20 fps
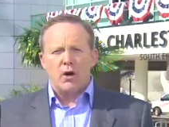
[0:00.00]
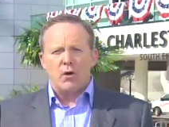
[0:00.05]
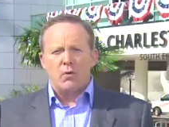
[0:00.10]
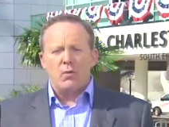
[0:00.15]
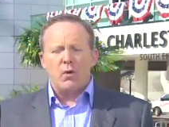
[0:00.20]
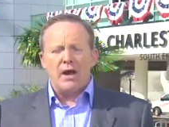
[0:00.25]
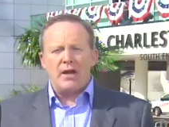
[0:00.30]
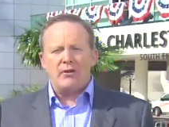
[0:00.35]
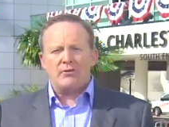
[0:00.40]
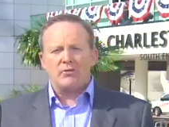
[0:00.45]

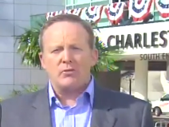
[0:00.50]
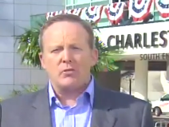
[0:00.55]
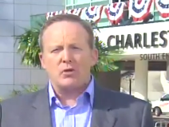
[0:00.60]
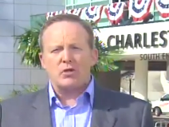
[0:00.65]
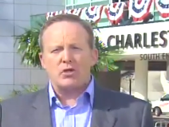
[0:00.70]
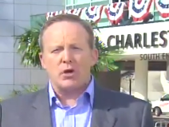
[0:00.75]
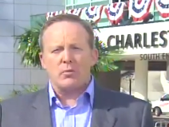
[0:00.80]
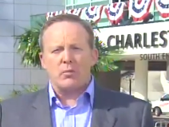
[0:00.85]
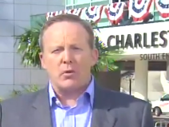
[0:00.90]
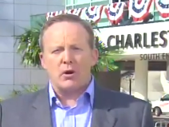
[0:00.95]
ways in
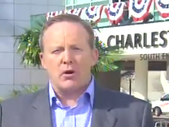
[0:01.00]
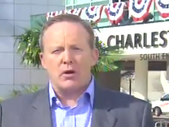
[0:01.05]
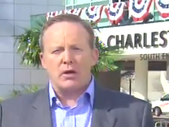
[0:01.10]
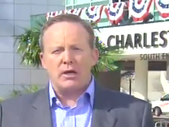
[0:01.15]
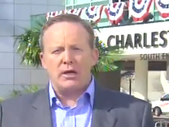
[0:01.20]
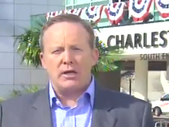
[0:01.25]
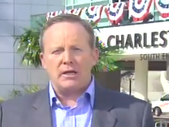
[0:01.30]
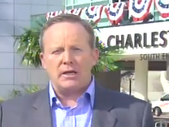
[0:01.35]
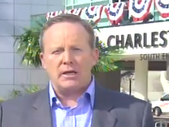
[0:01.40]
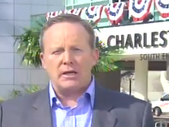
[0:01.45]
which our
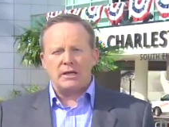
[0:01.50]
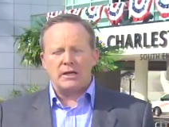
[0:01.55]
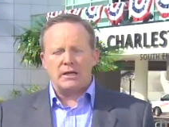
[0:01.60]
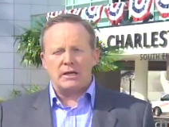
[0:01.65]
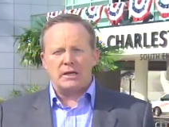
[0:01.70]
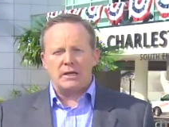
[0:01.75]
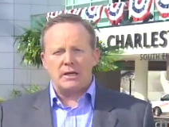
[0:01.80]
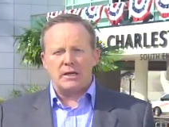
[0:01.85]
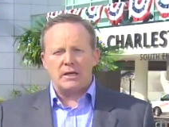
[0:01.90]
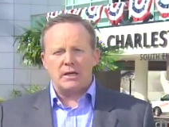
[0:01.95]
party
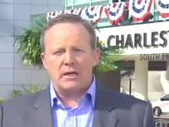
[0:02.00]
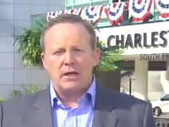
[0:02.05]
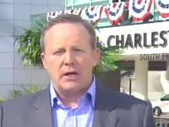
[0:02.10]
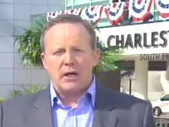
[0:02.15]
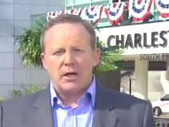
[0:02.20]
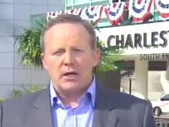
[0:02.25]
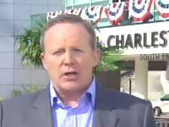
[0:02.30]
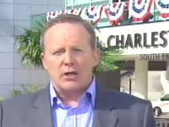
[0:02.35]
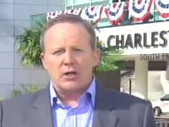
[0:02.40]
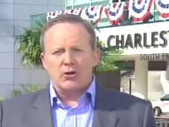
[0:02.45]
can uh,
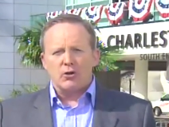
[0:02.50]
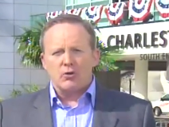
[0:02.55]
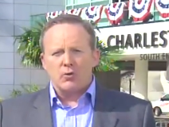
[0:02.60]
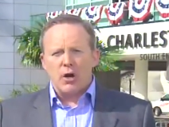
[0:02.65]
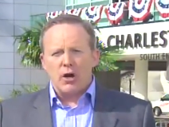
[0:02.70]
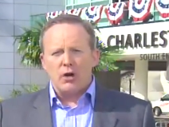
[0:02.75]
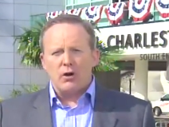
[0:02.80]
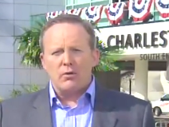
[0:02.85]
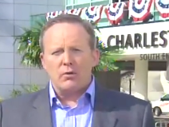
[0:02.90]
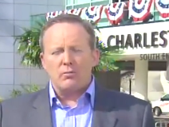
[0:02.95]
can
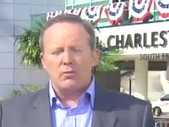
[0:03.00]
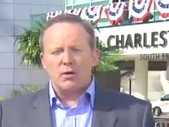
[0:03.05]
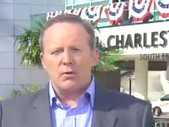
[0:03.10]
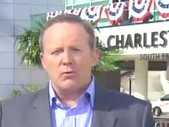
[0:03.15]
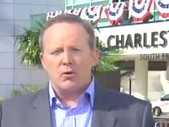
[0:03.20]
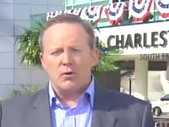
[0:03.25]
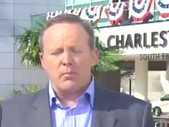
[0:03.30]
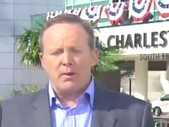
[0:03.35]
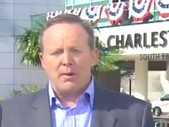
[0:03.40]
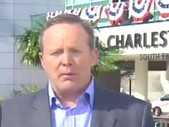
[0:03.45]
grow and
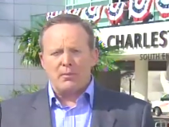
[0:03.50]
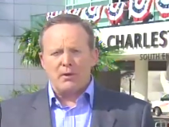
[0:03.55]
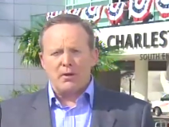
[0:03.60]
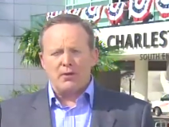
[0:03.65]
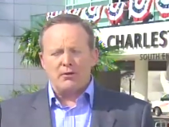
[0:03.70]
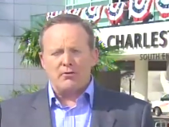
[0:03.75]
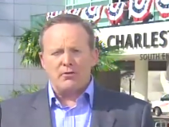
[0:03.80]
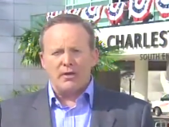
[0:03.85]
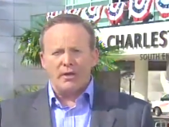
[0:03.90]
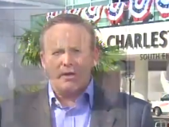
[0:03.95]
bring more people into it,